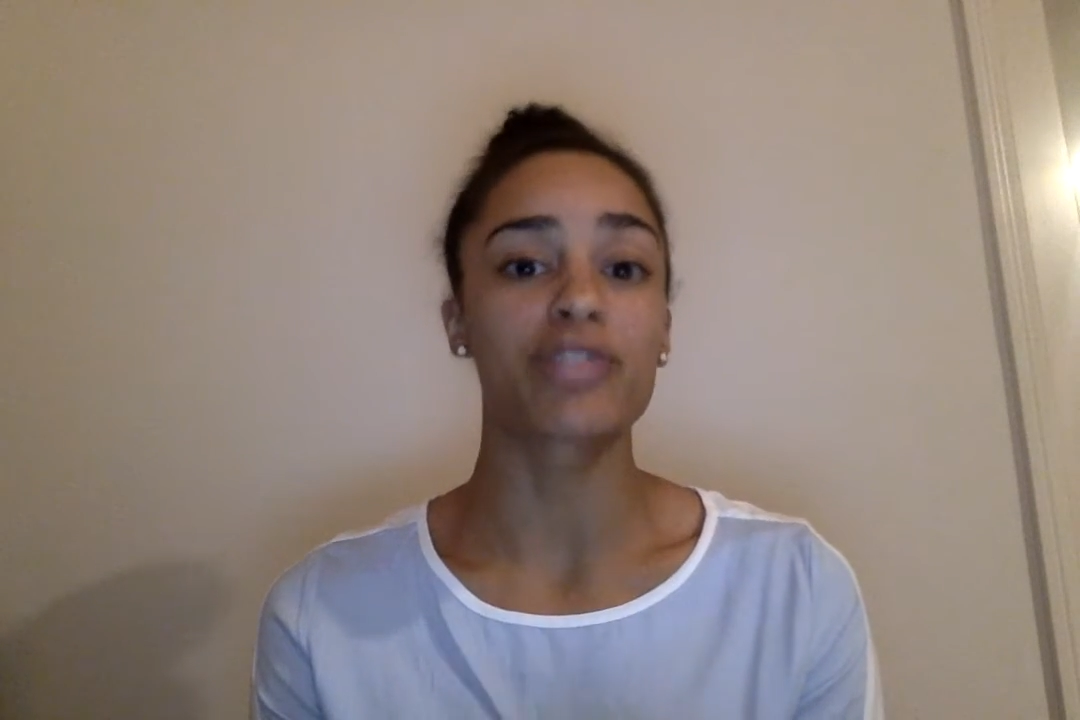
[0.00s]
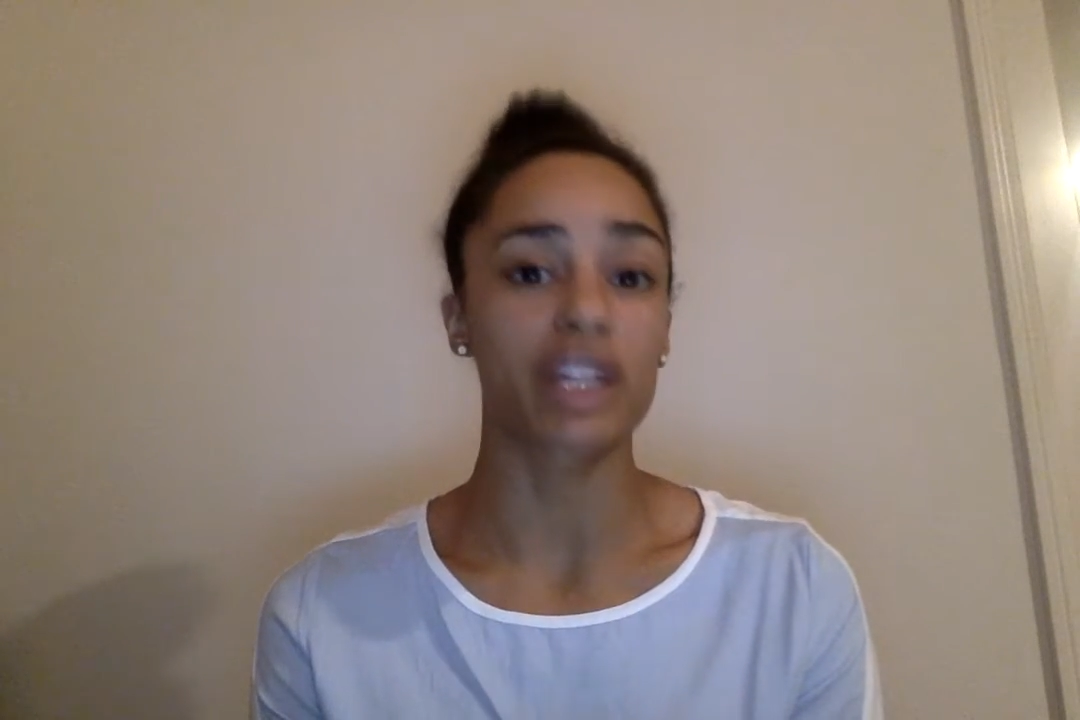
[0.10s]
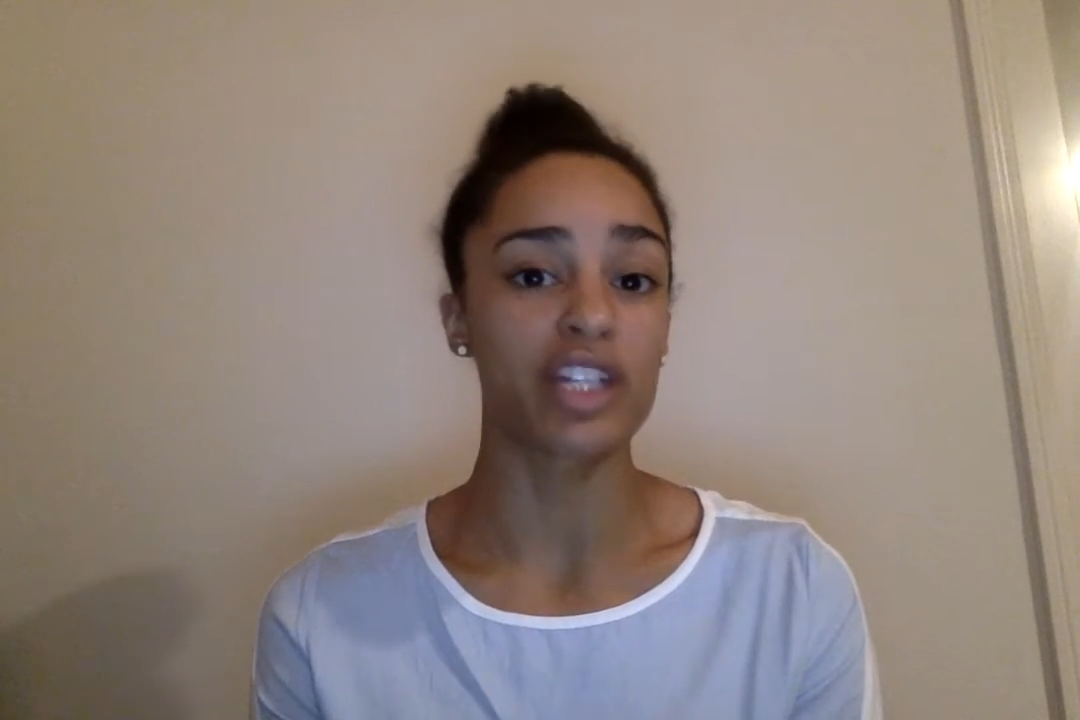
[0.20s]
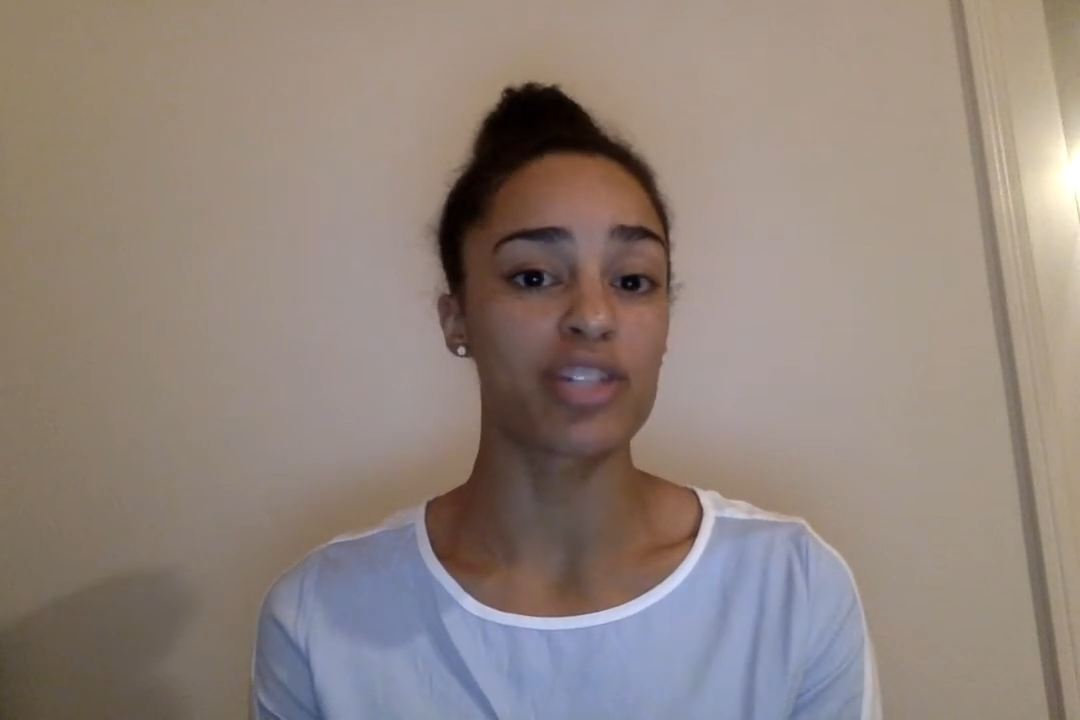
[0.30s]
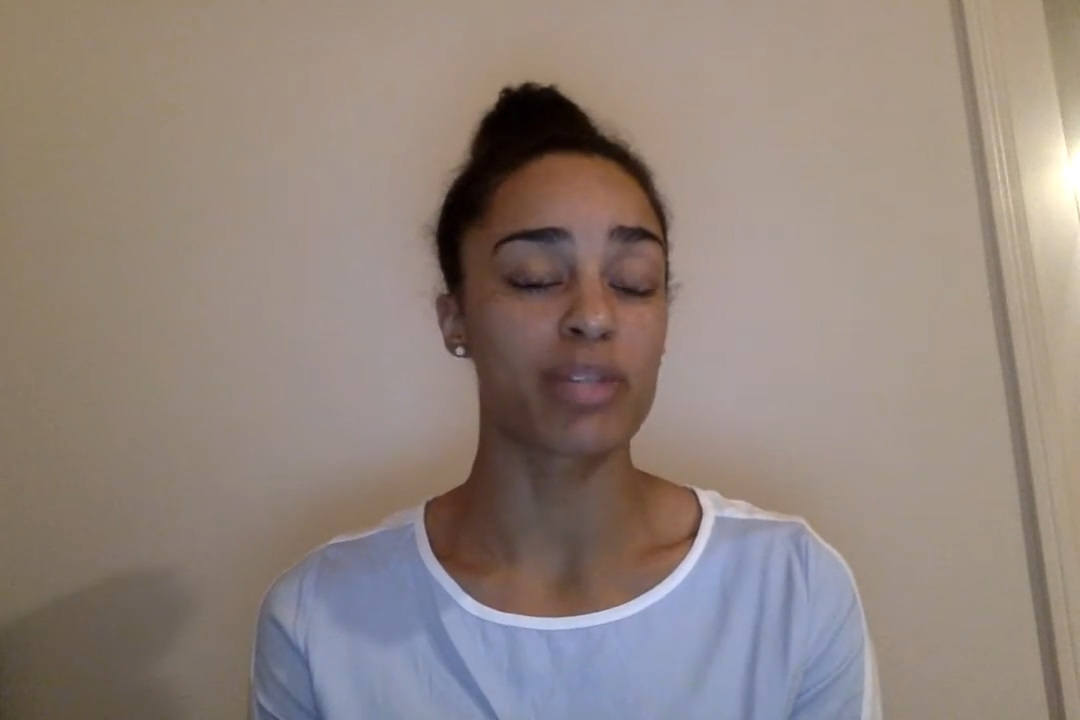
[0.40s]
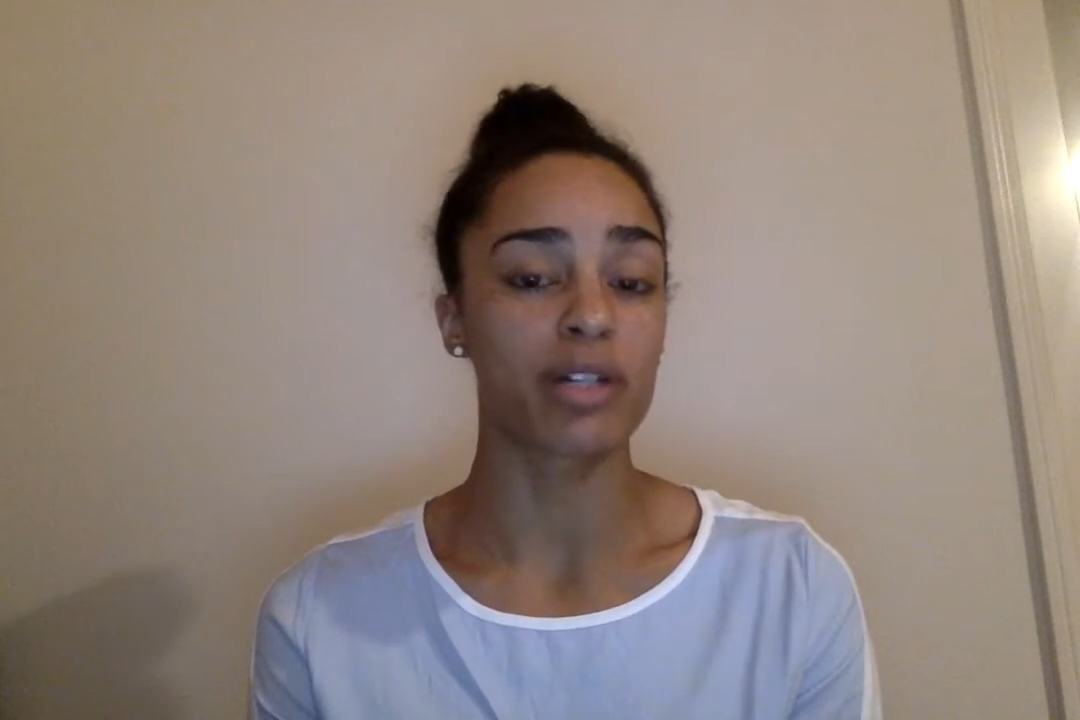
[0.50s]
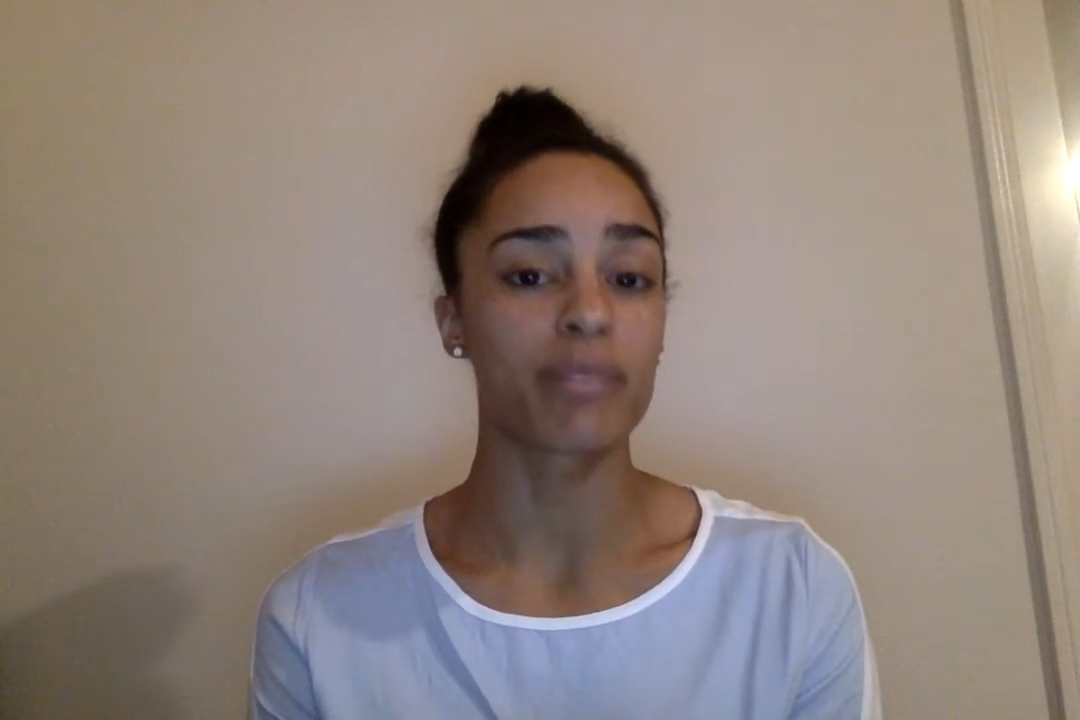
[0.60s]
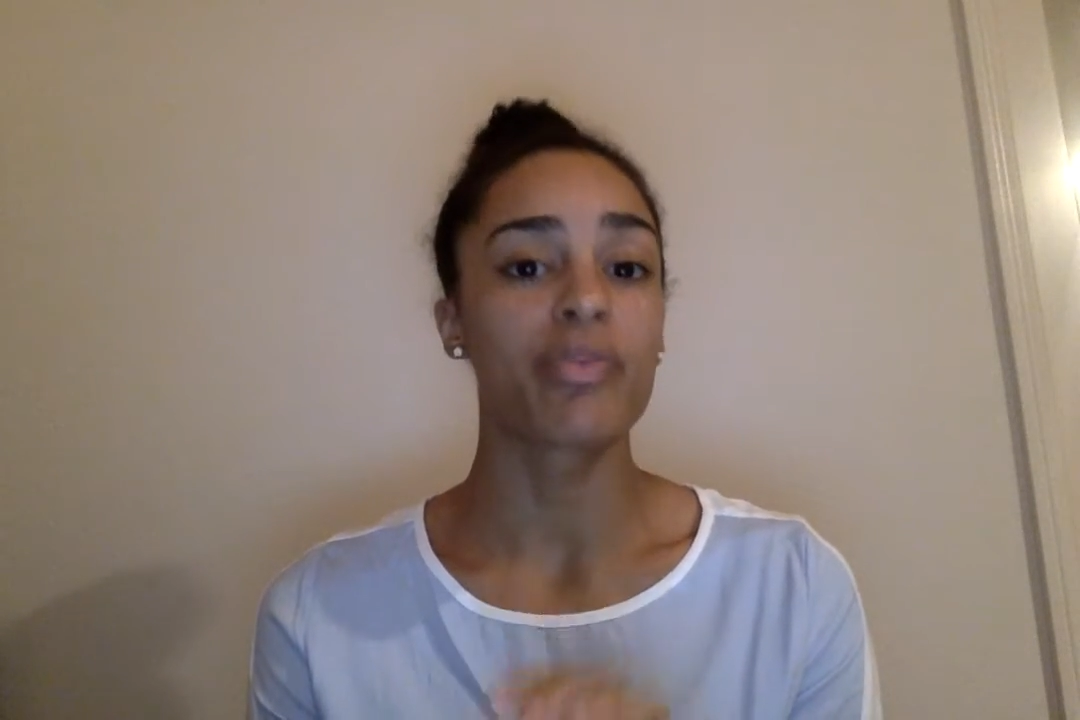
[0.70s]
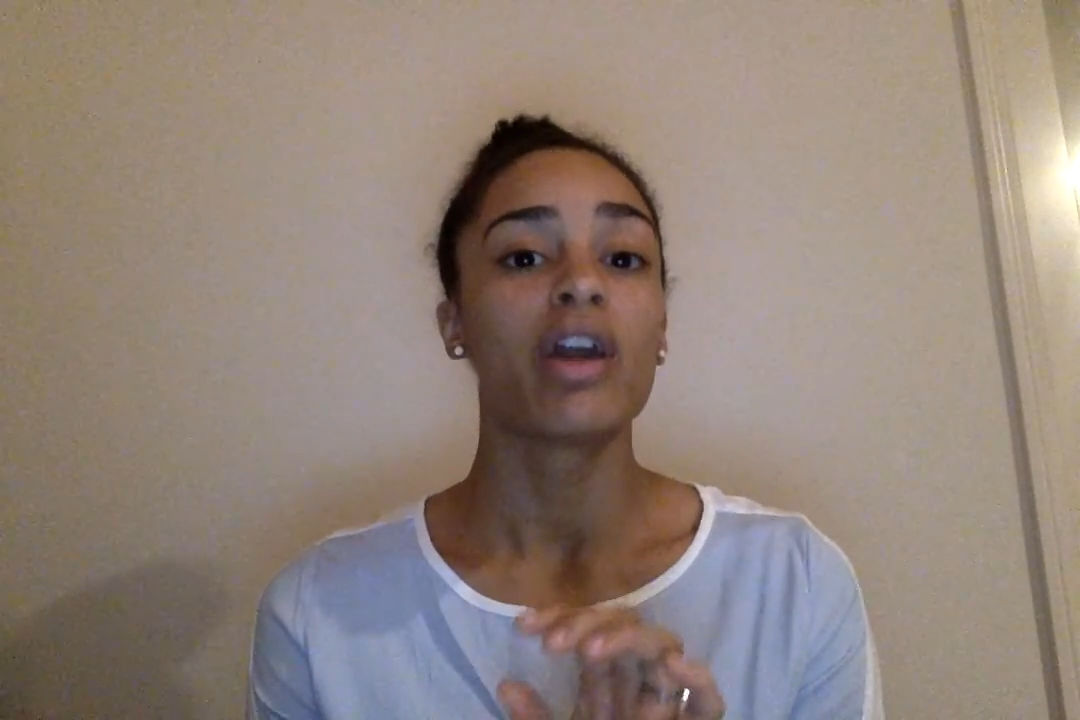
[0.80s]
for each meal.